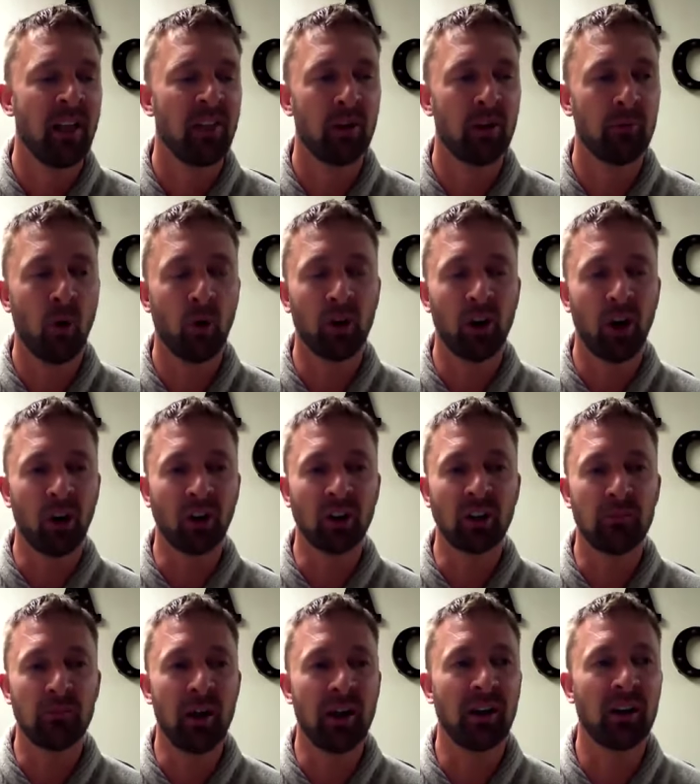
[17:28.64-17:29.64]
They're more
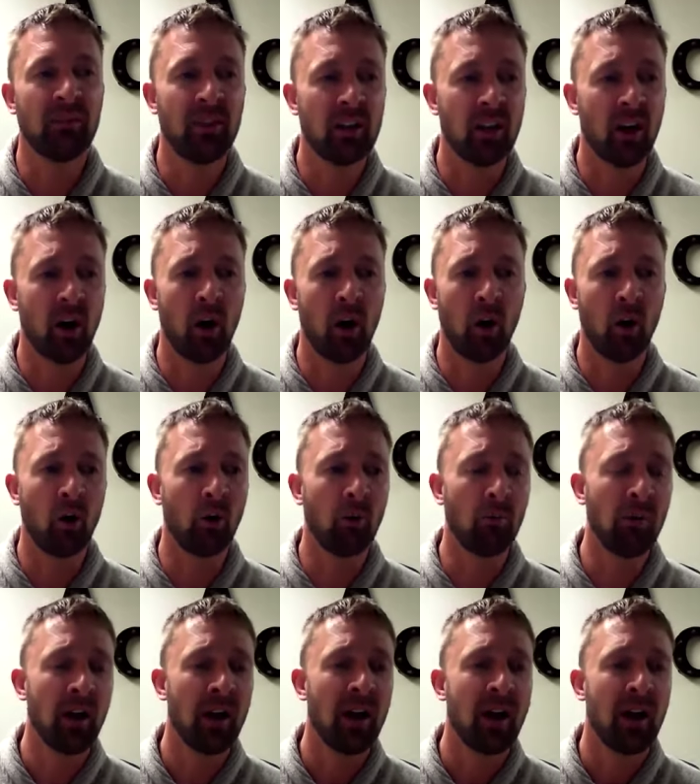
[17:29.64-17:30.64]
argumentative in the
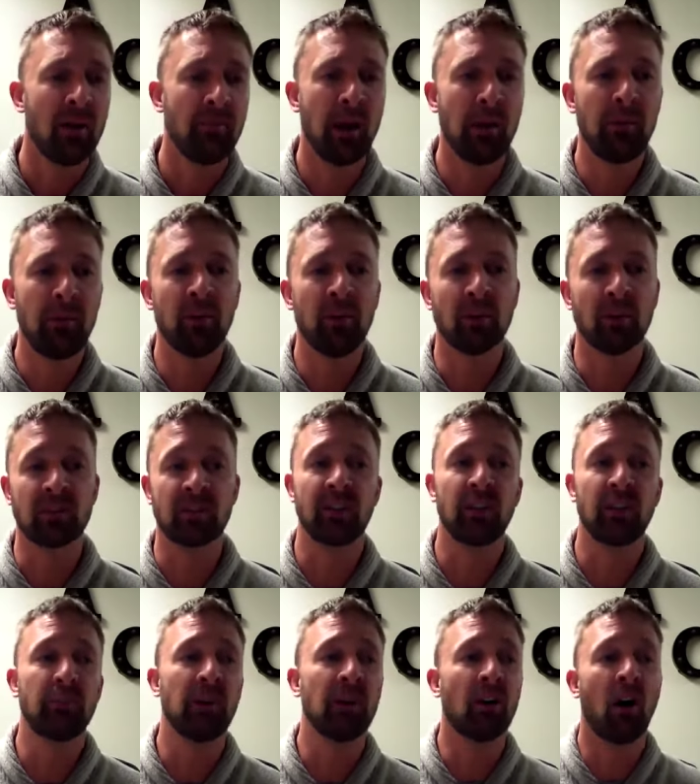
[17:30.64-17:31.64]
home. Maybe they're
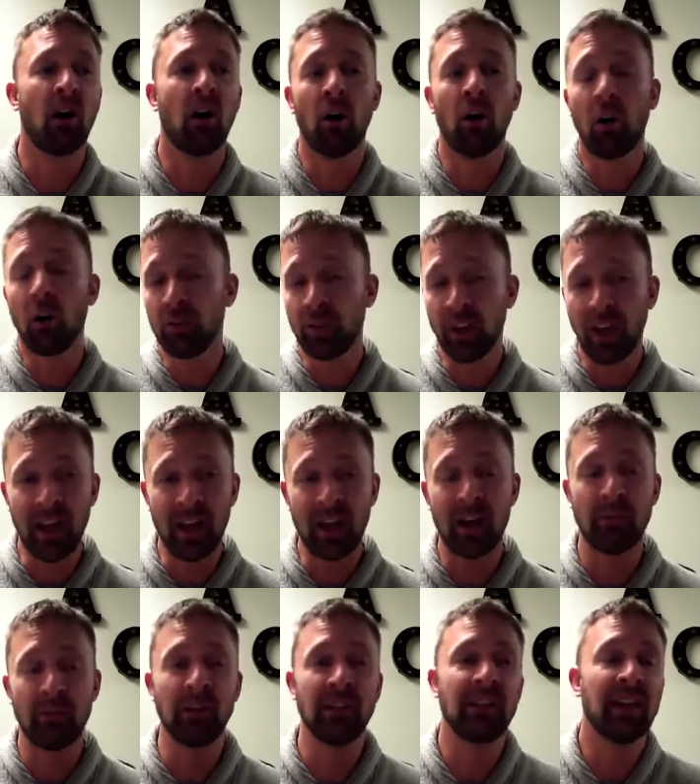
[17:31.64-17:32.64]
sleeping all day. I
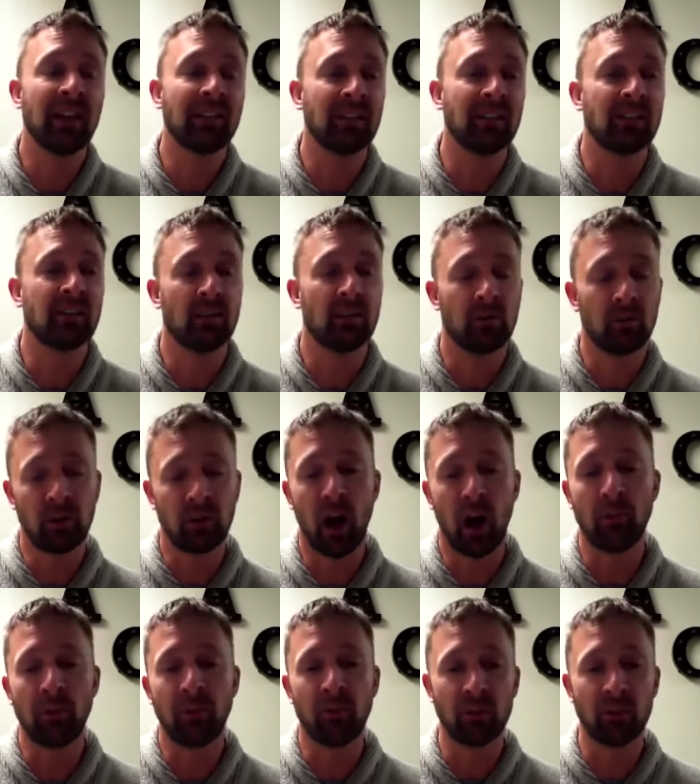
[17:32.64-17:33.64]
mean, yes, it's
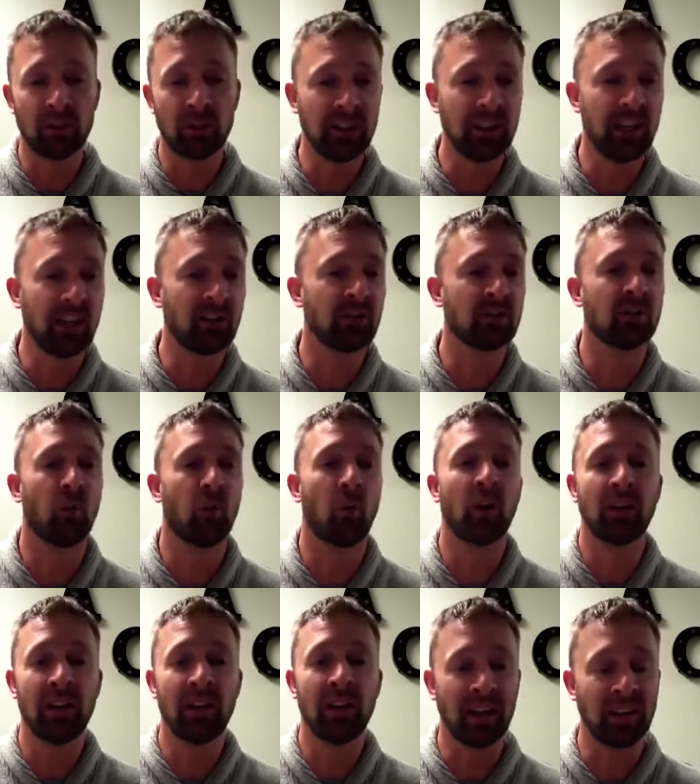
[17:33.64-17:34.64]
common for teenagers to
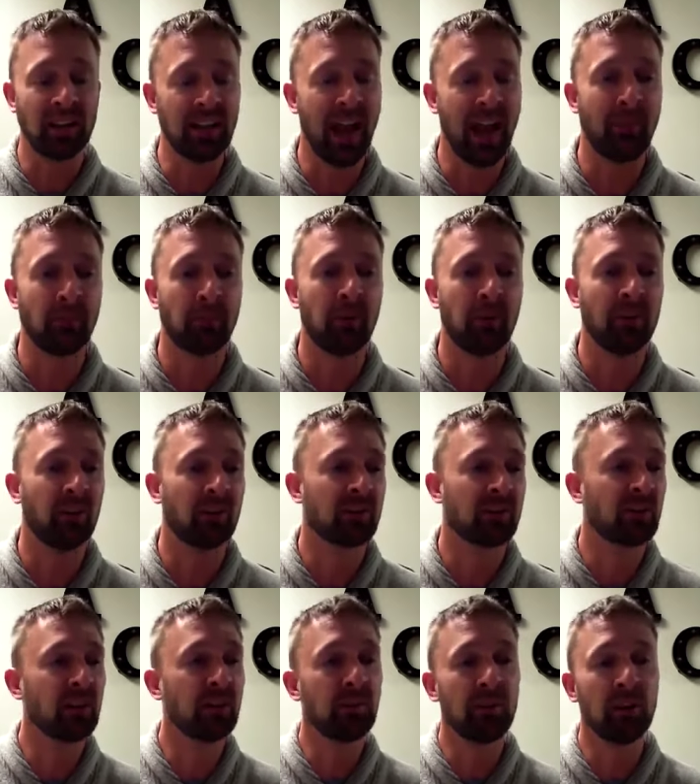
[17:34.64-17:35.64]
want to take naps, but they're
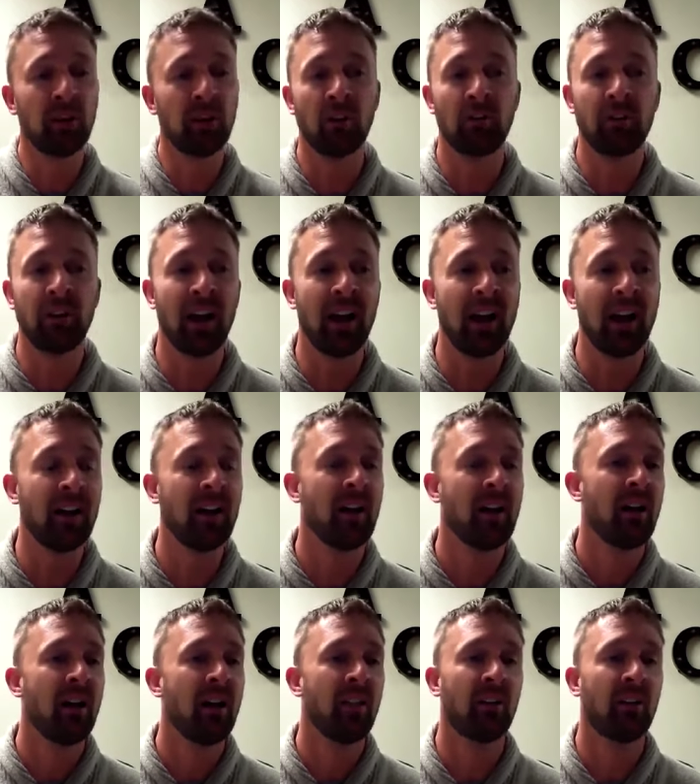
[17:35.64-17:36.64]
sleeping all day.
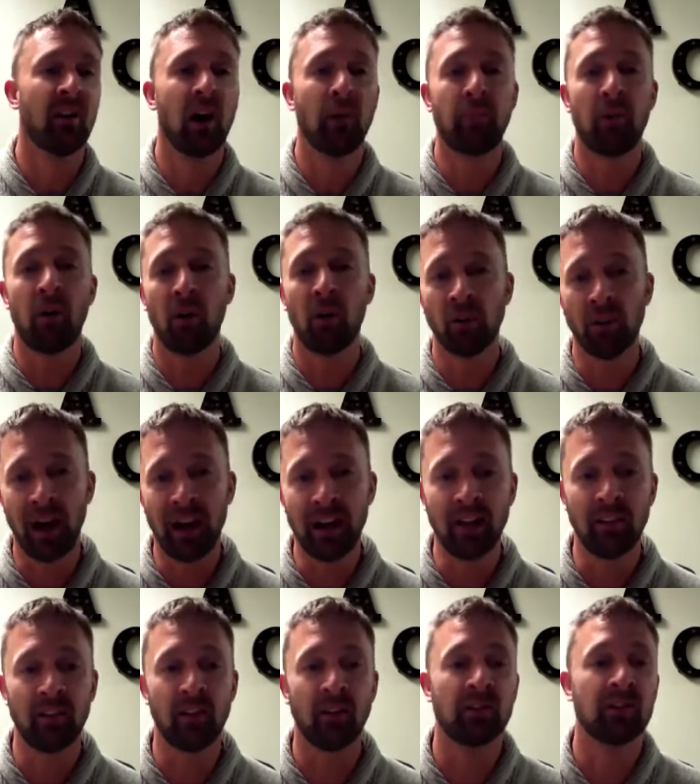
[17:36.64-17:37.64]
They're up all
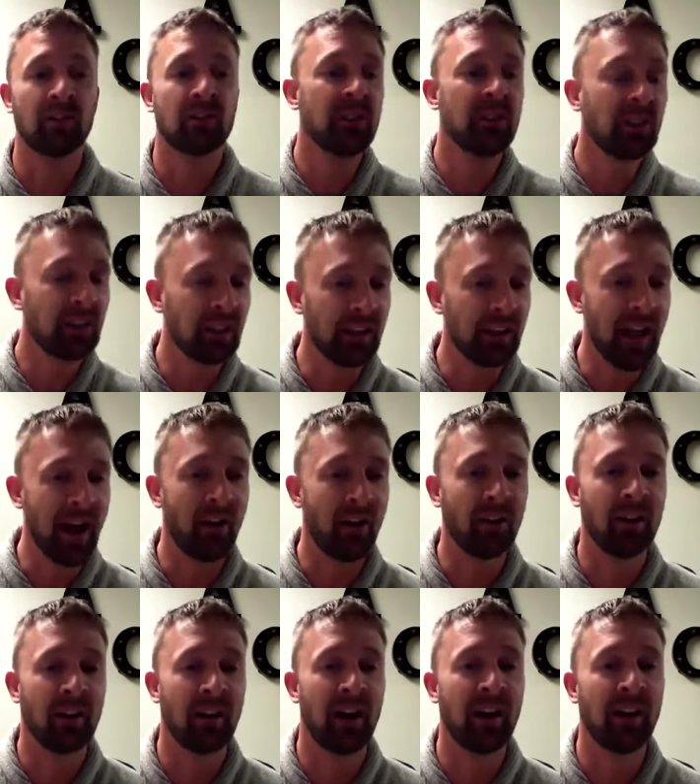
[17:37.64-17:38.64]
night. They're sneaking out
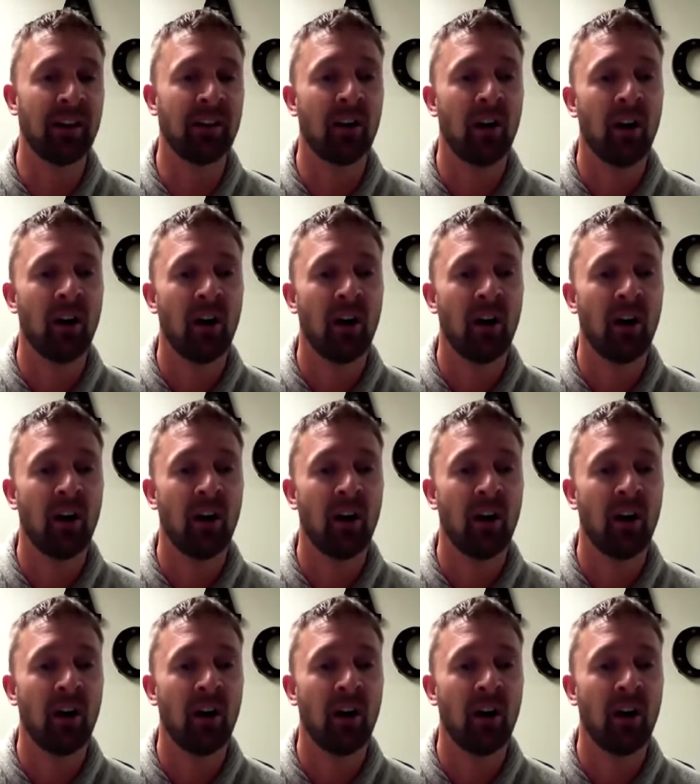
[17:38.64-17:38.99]
at night.